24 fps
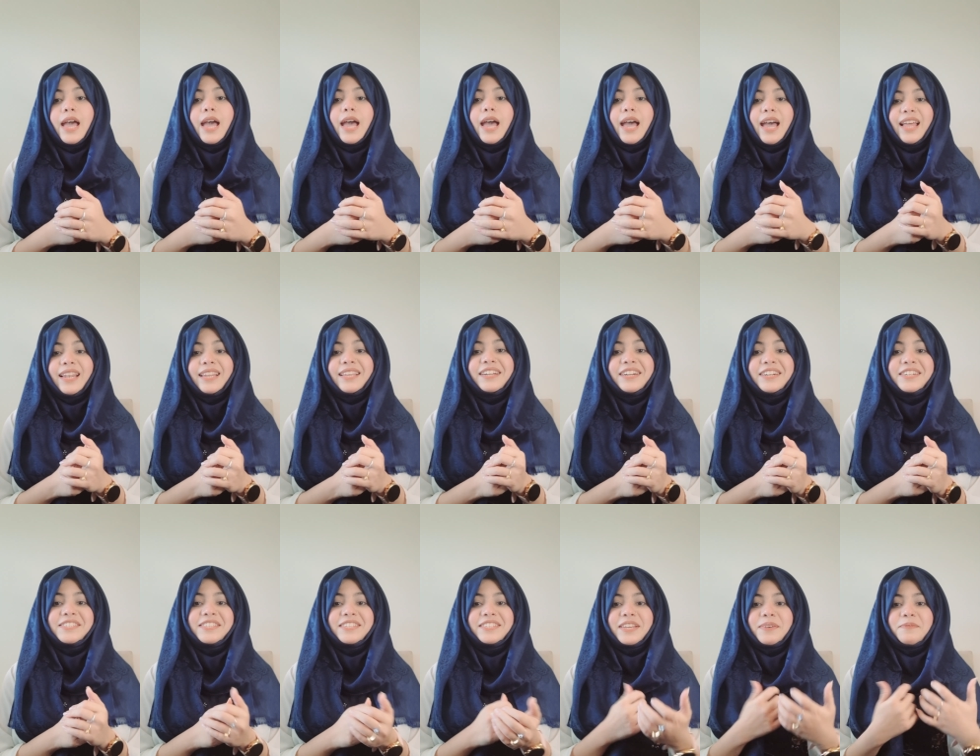And
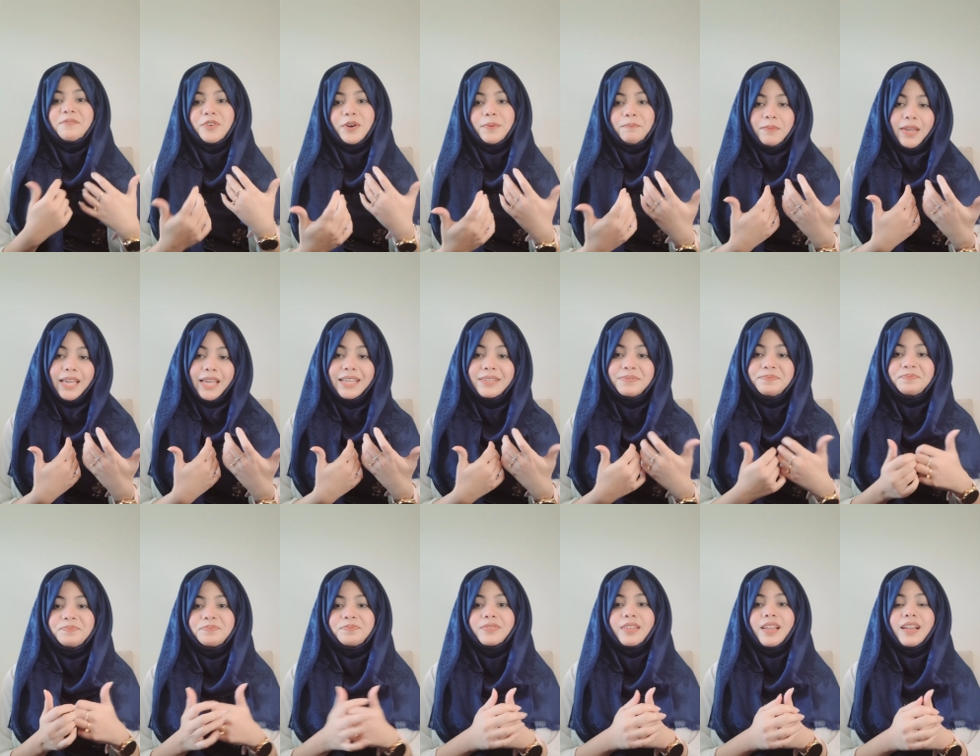here's the tip from me.
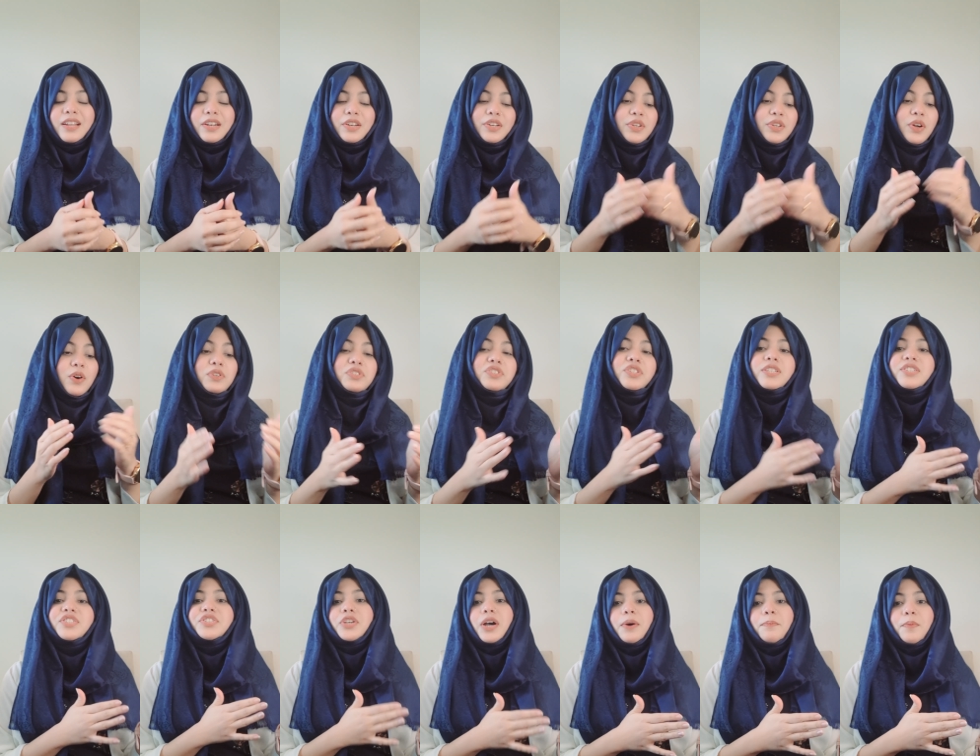Don't
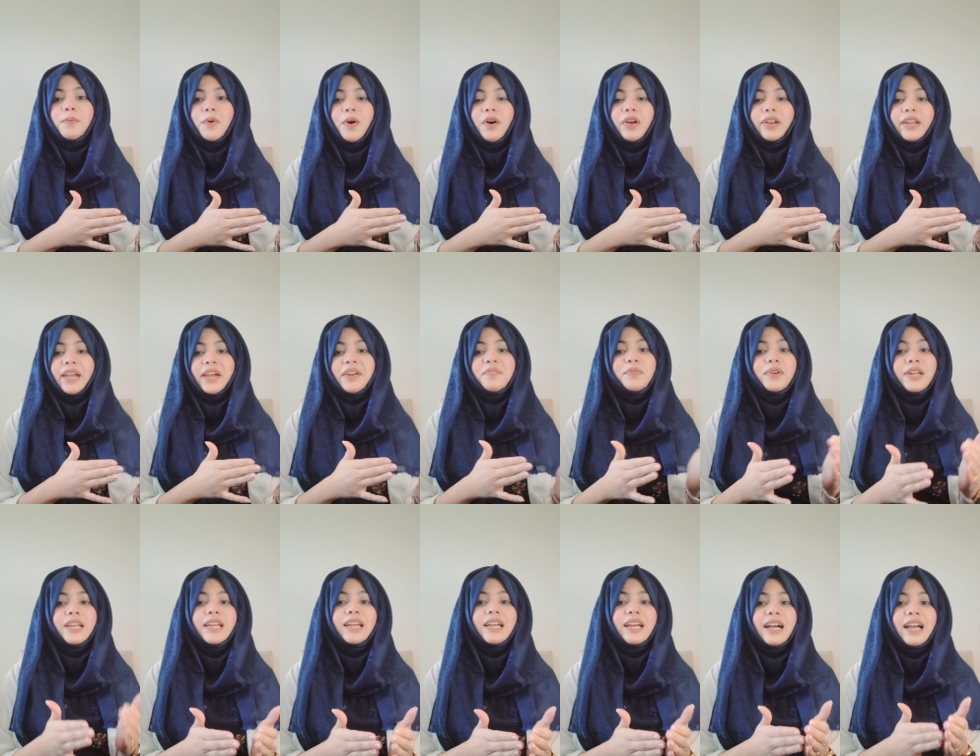just jump on
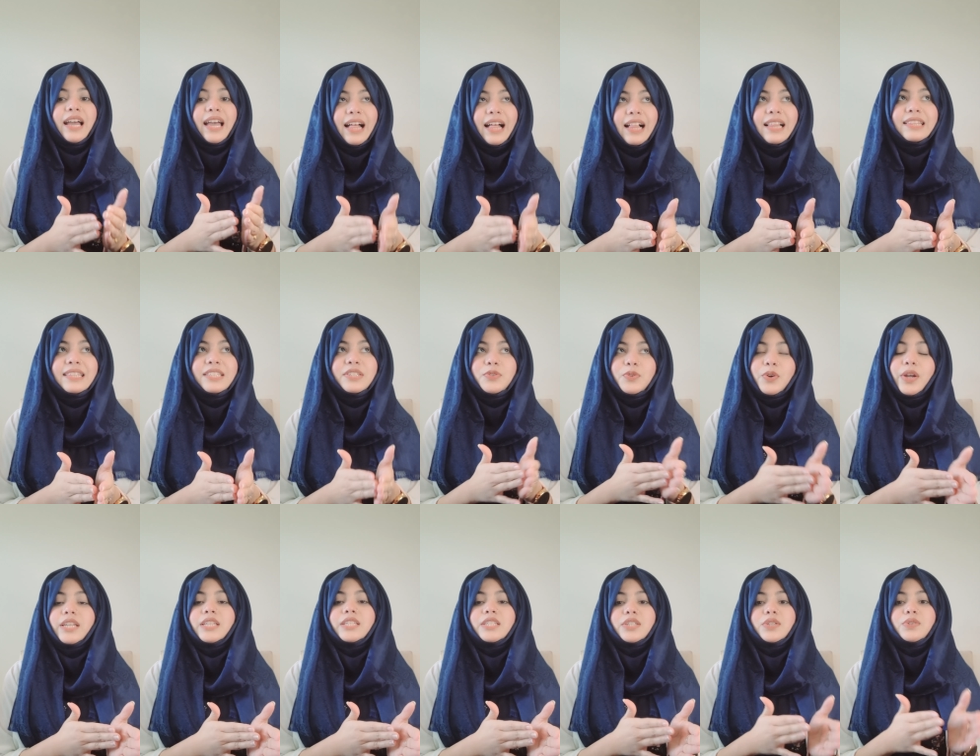every health
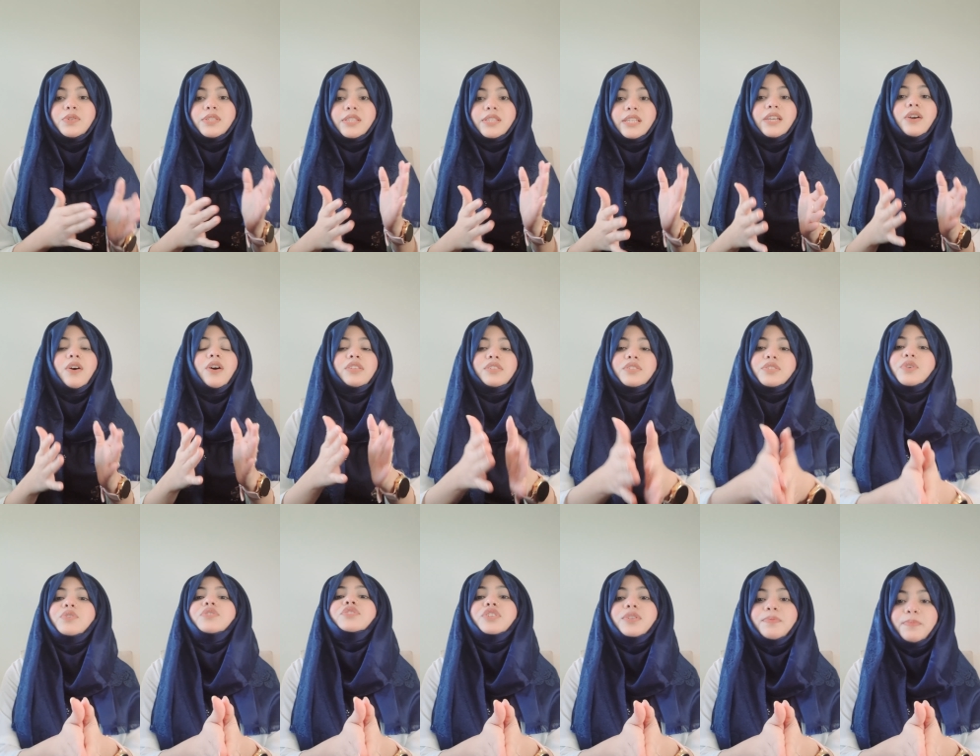trend you see on
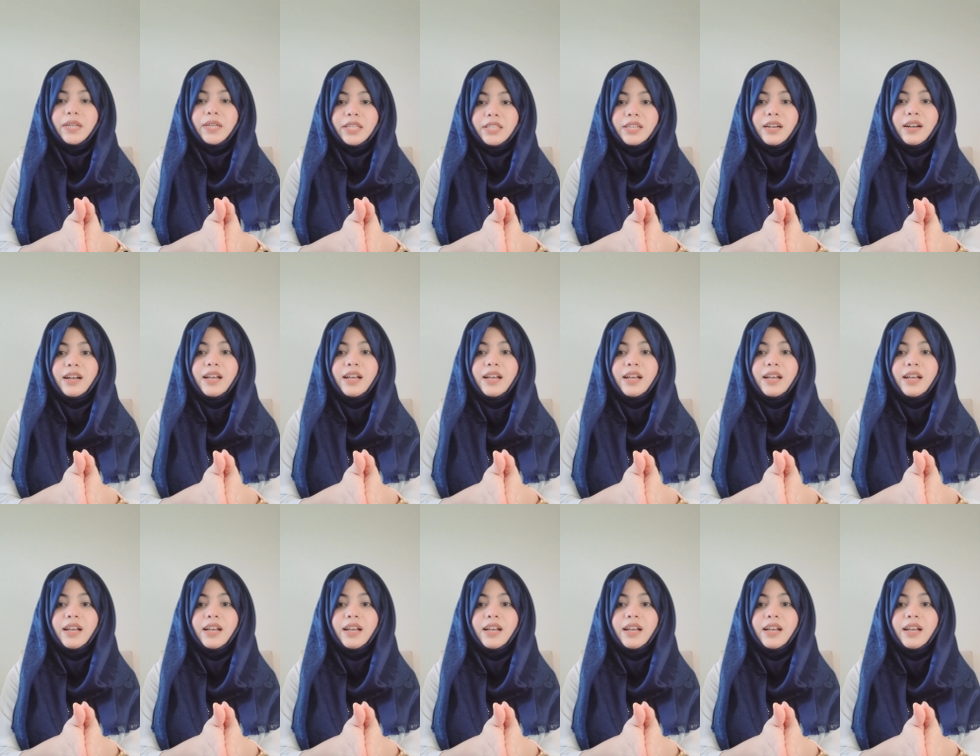social media,